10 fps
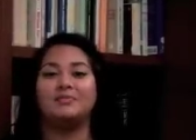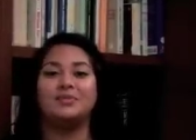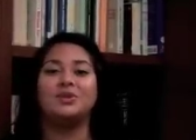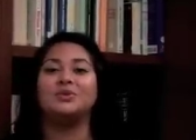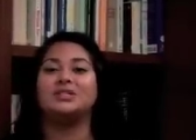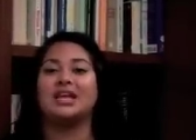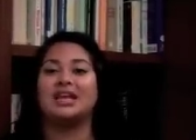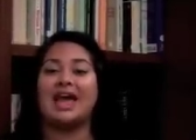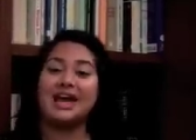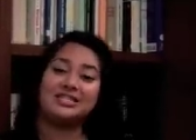use
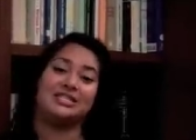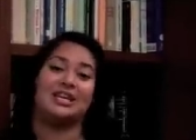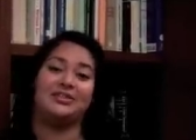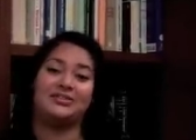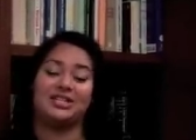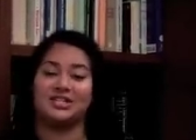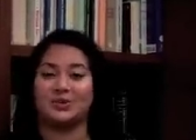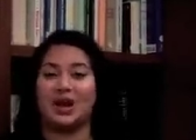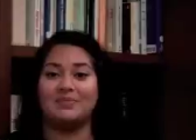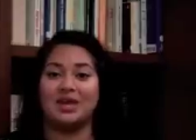an adjective to
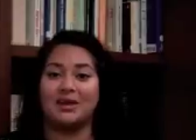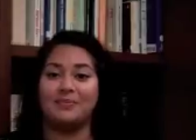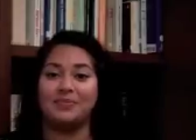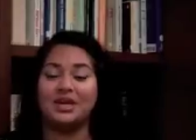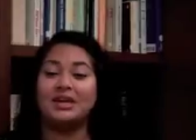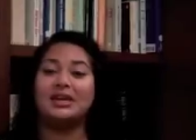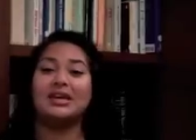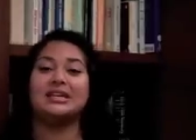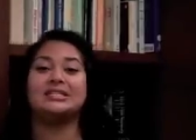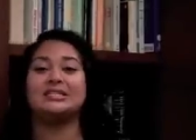describe that.
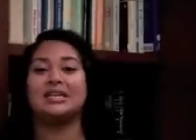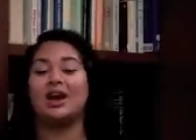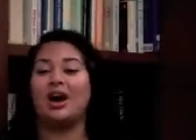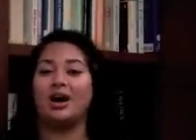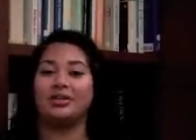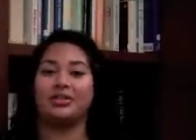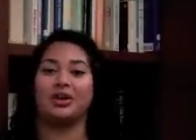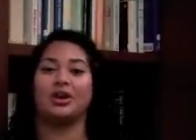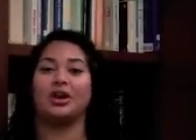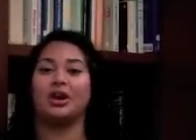Is the
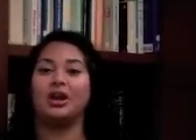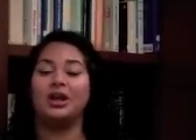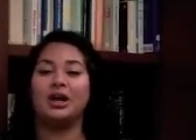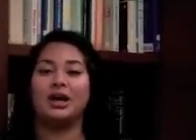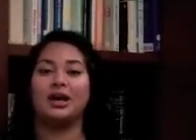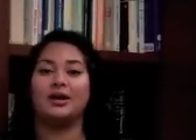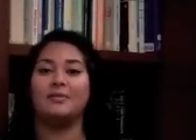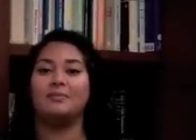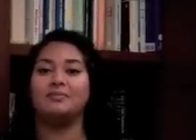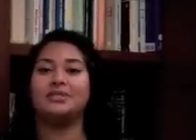author
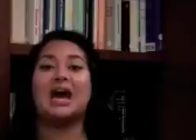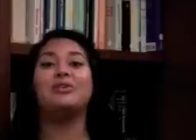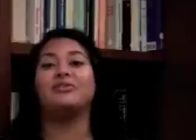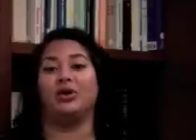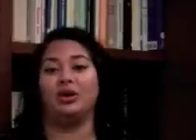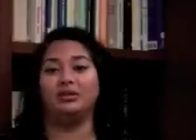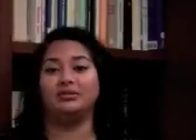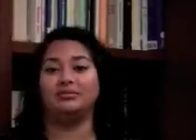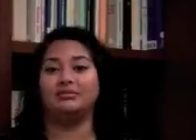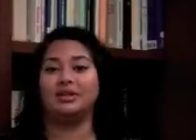doubtful
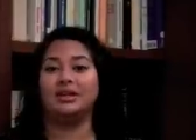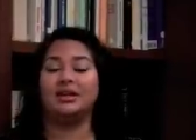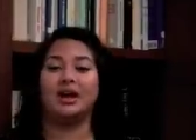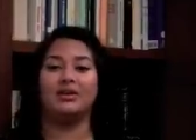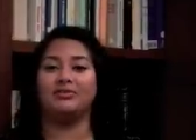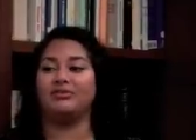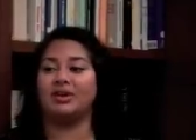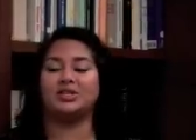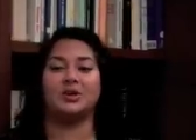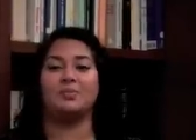of a
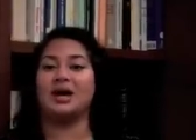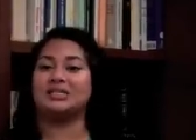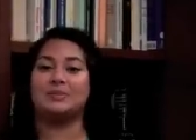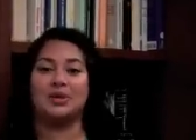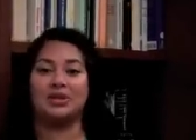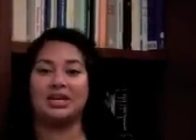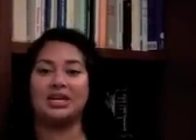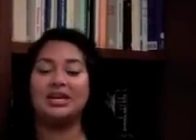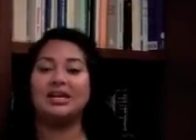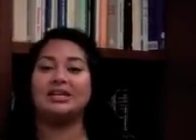certain possibility?
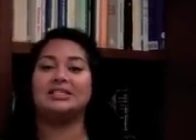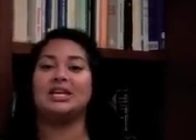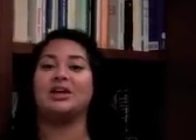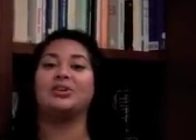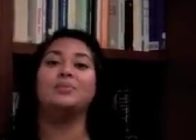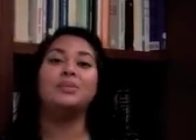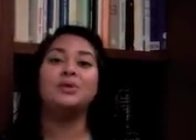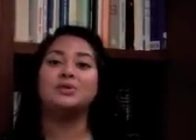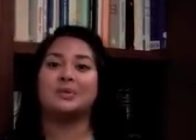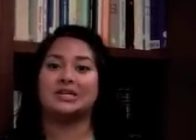Is the author
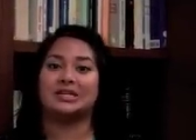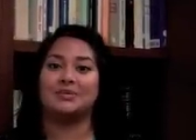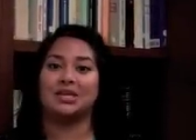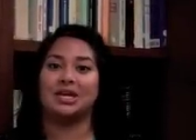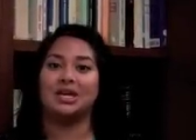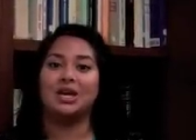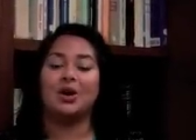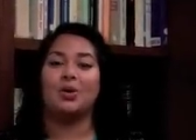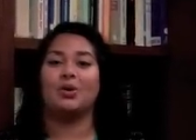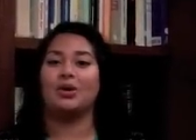amused by something?
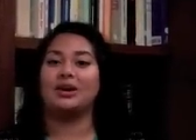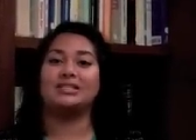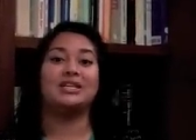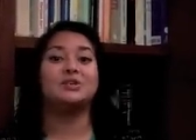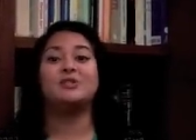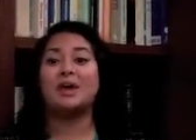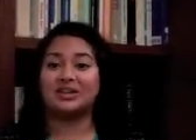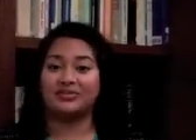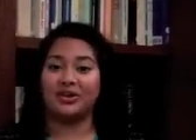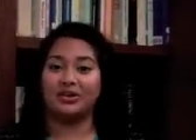Or is he
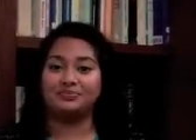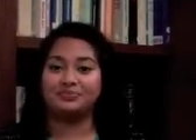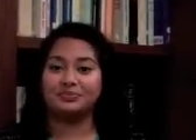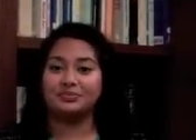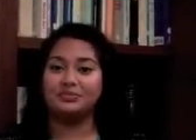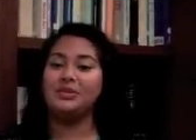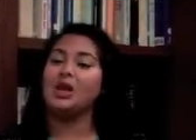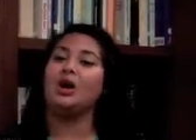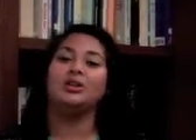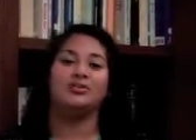respectful?
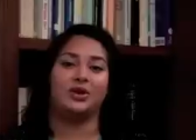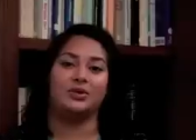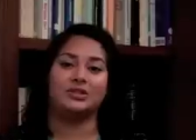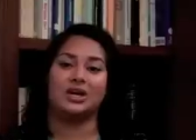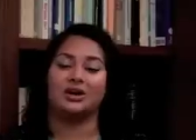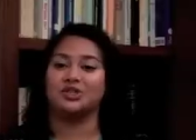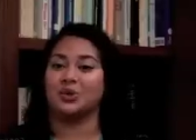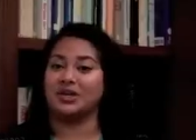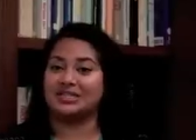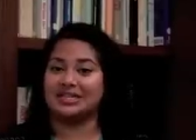All of those are
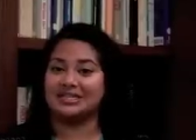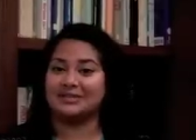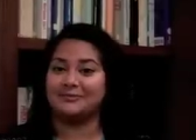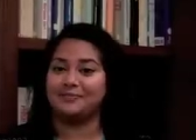choices.